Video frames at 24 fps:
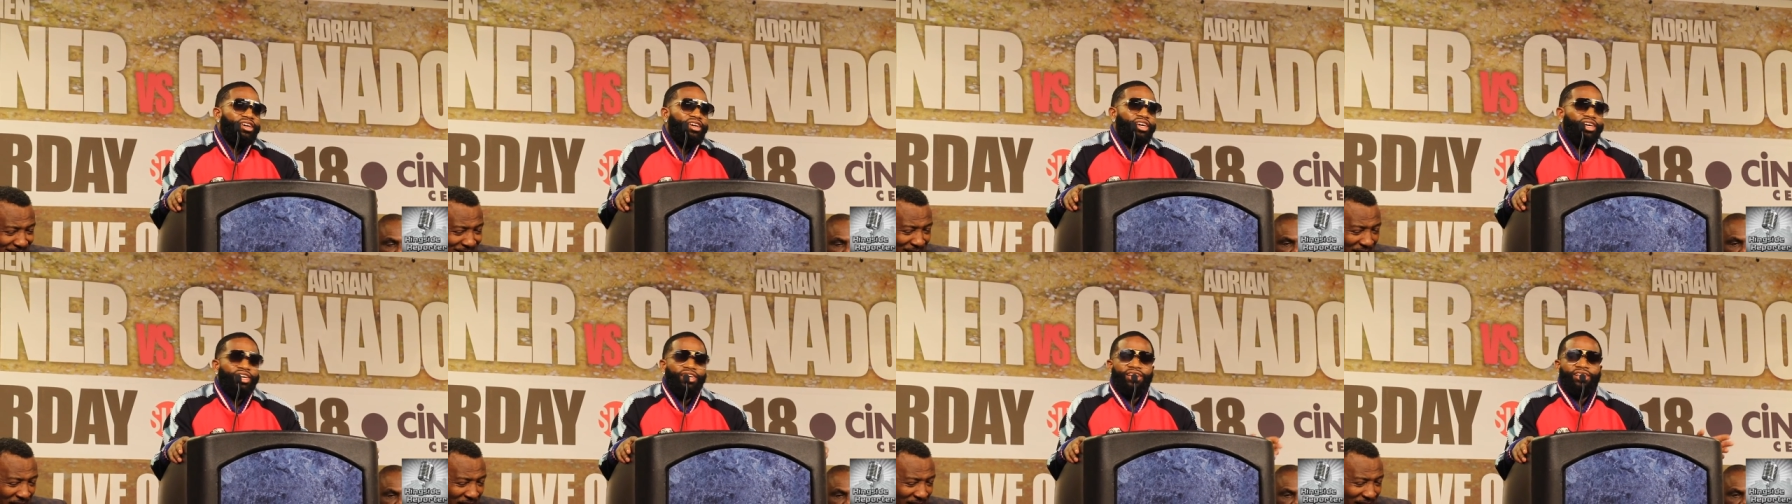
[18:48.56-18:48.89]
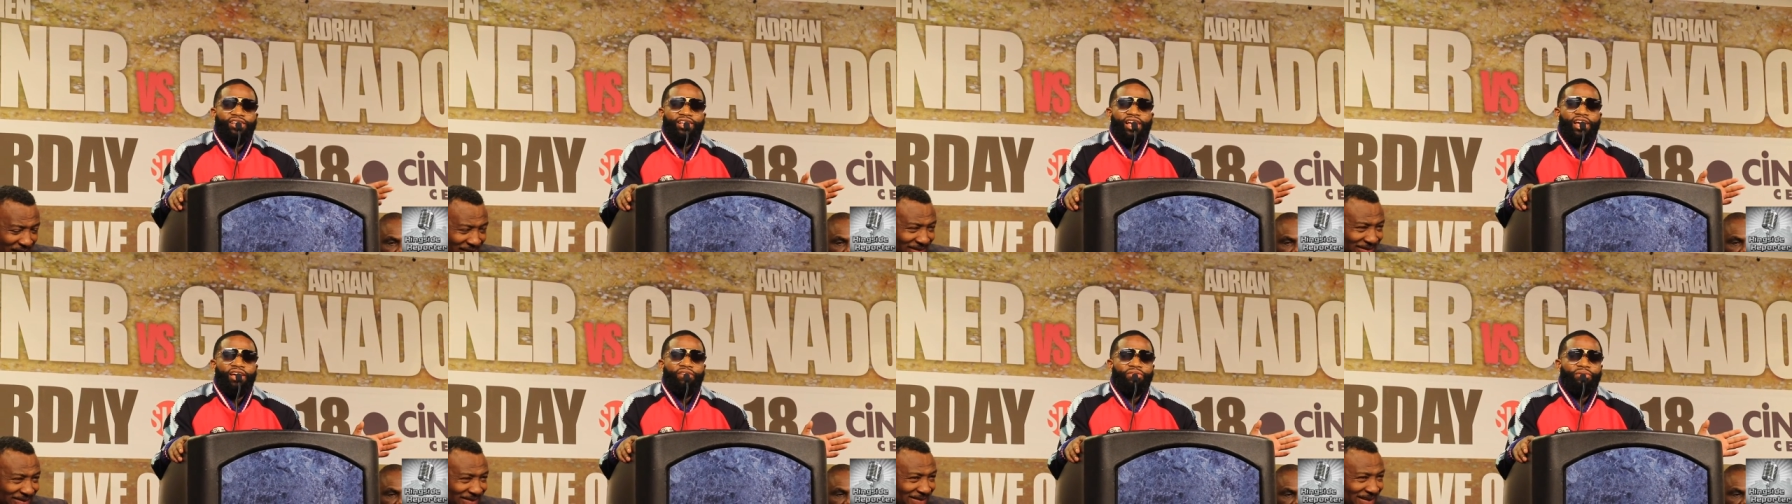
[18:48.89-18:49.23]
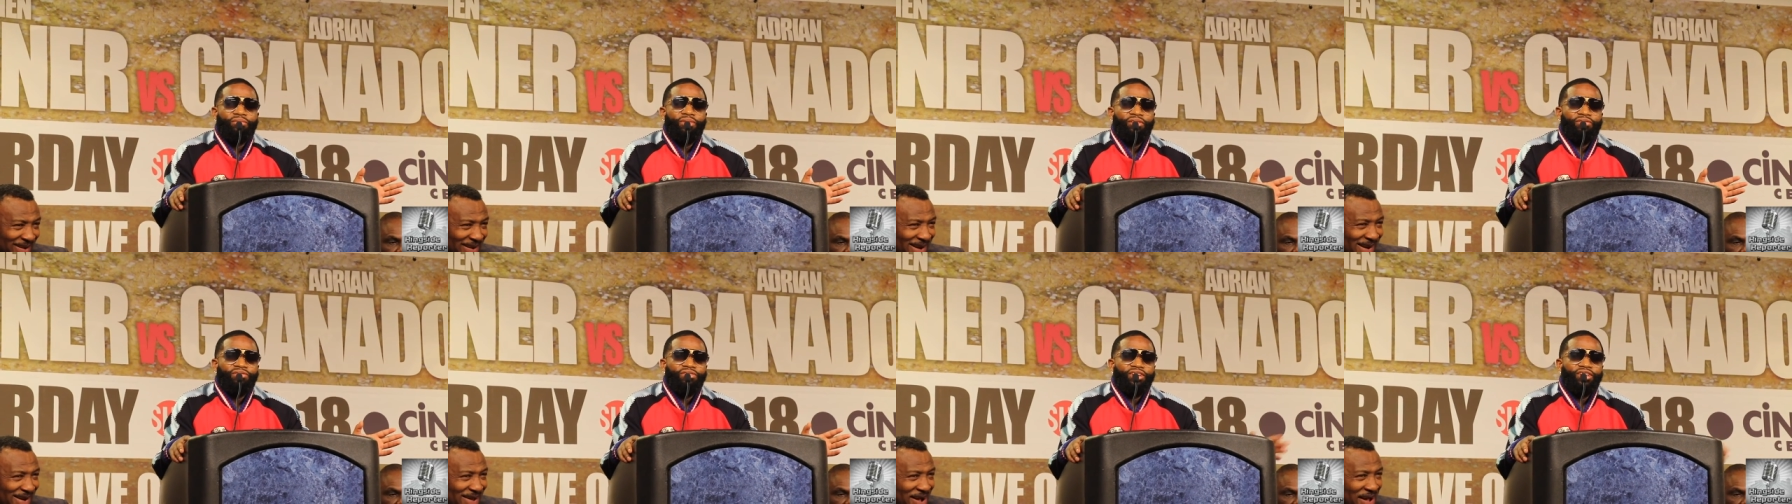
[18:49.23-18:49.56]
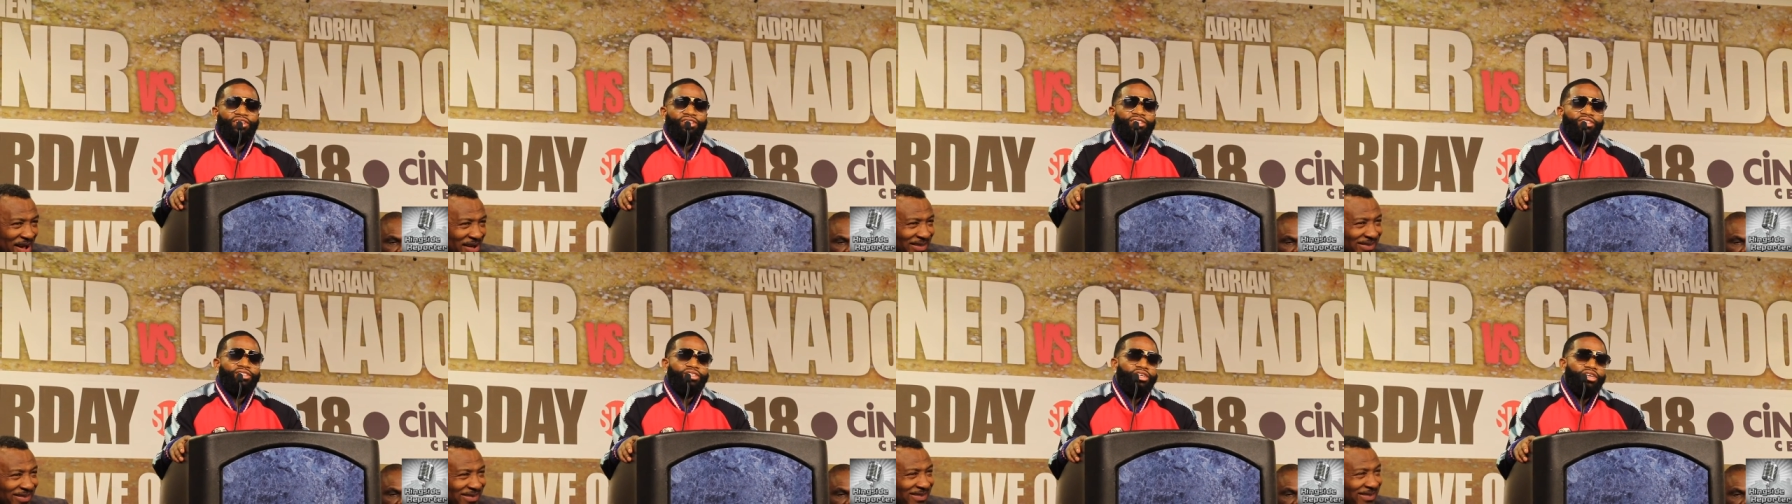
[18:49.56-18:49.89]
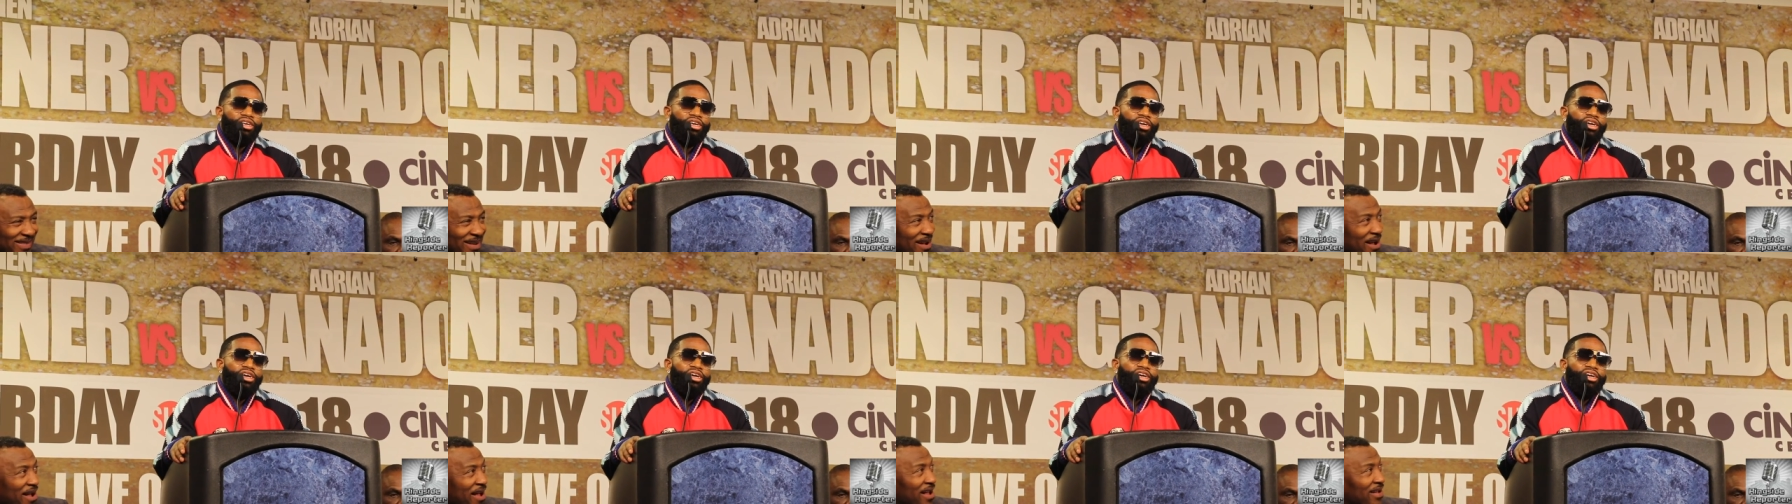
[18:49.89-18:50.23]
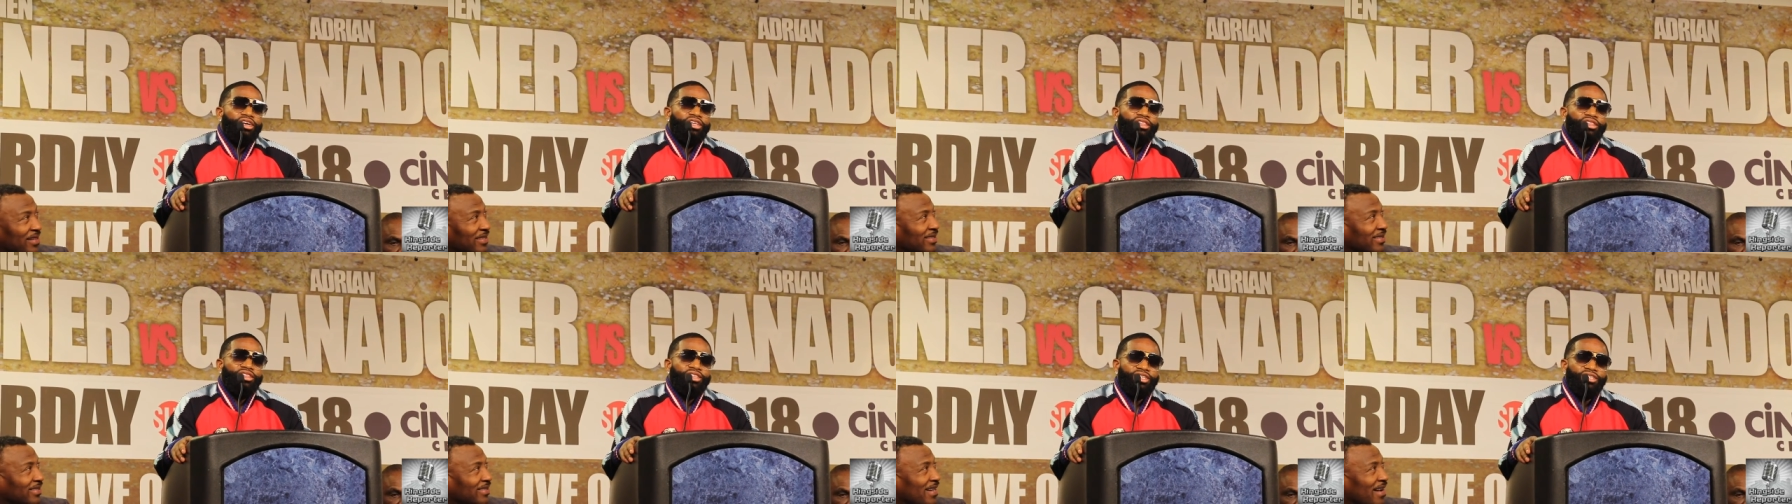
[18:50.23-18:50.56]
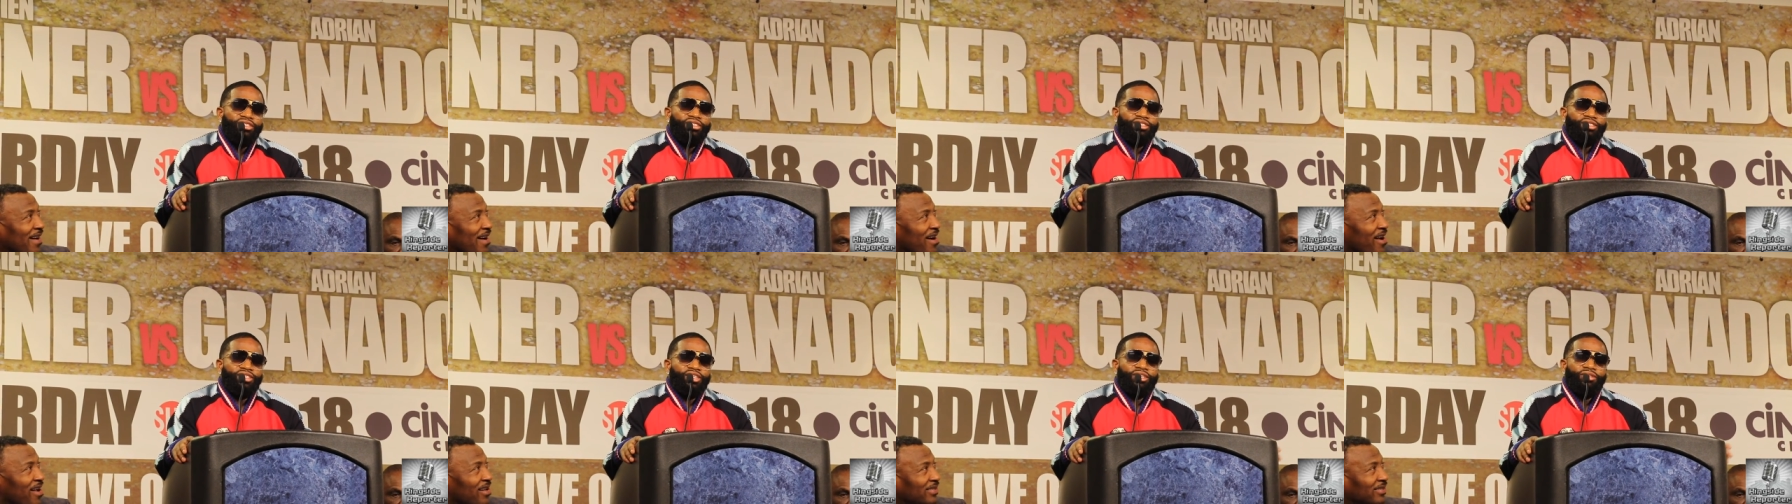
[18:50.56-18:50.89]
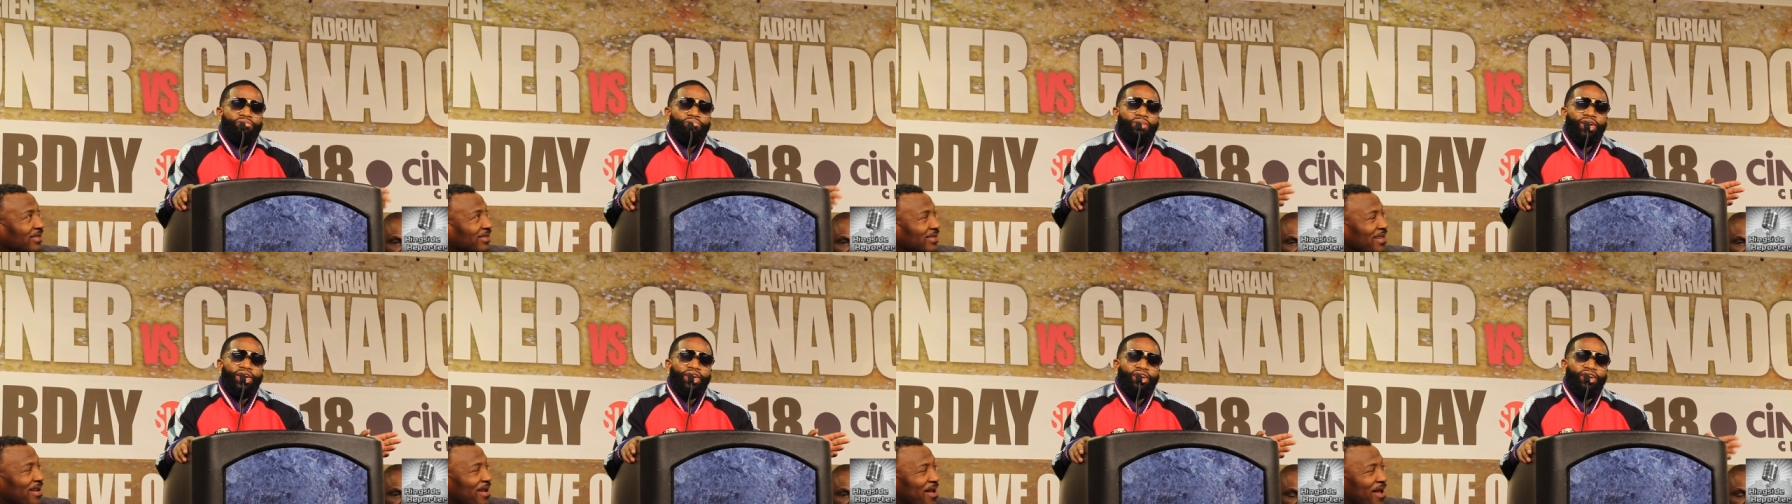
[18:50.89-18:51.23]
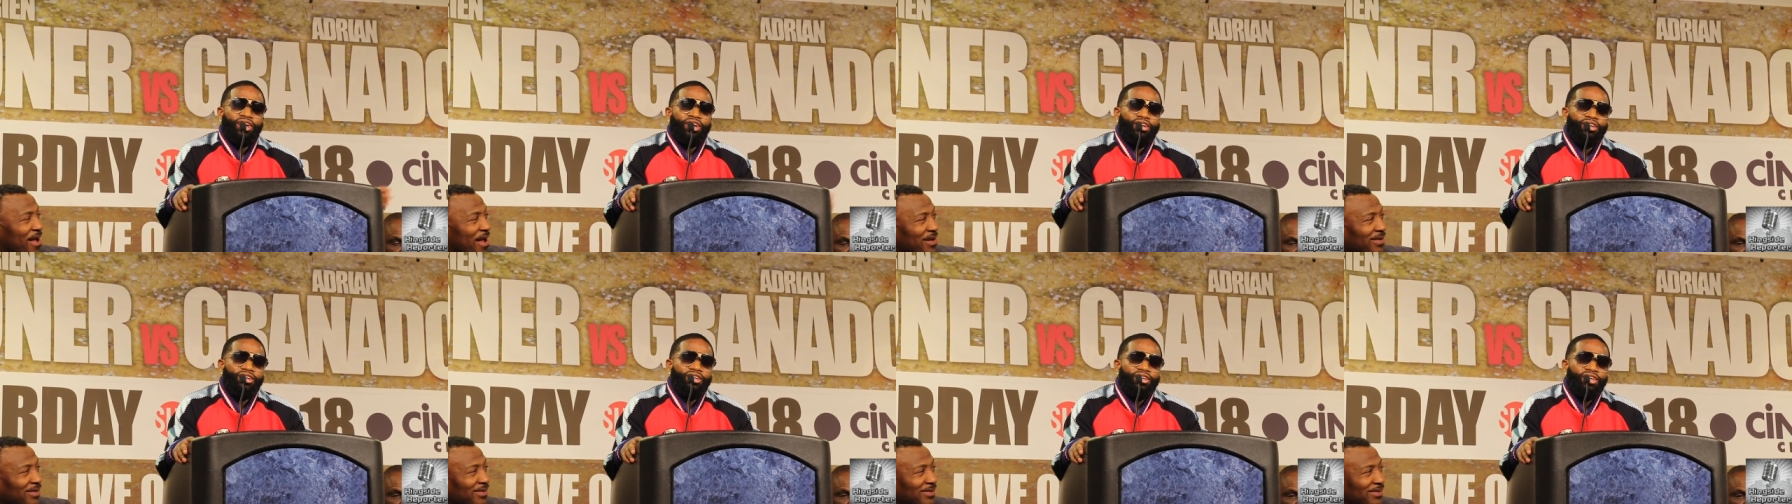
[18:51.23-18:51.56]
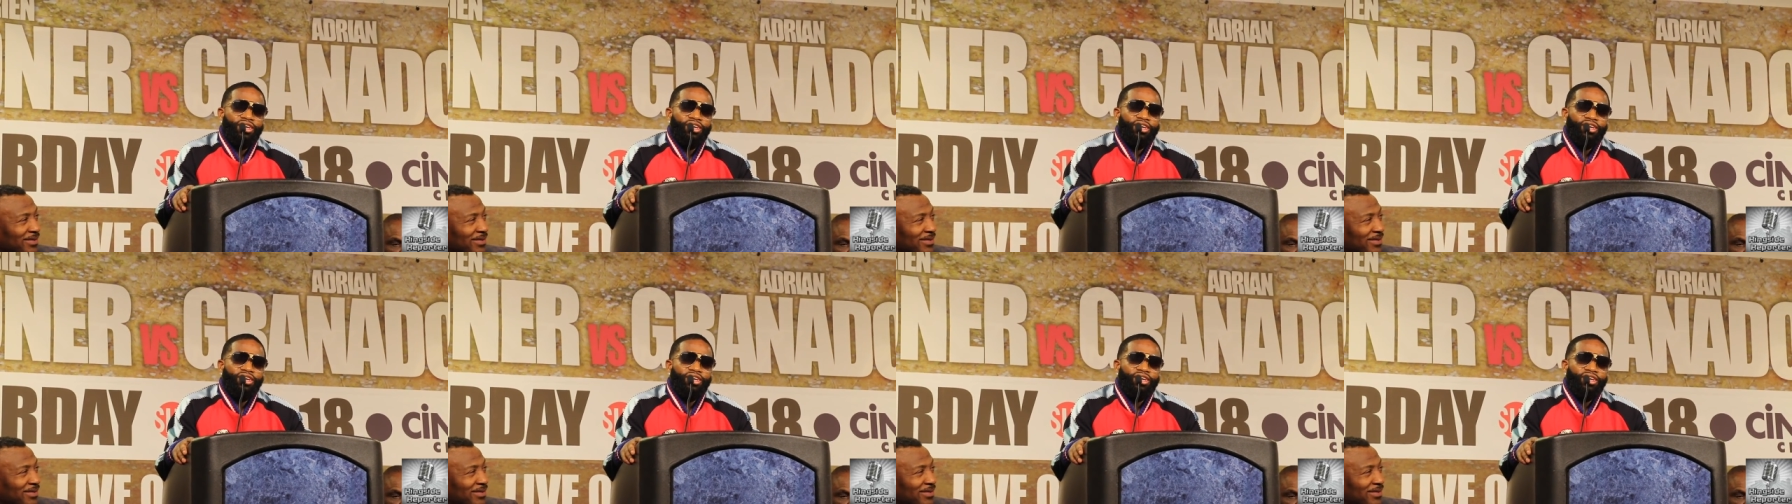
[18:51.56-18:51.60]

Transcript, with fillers: He'd laugh in my face. Listen, man.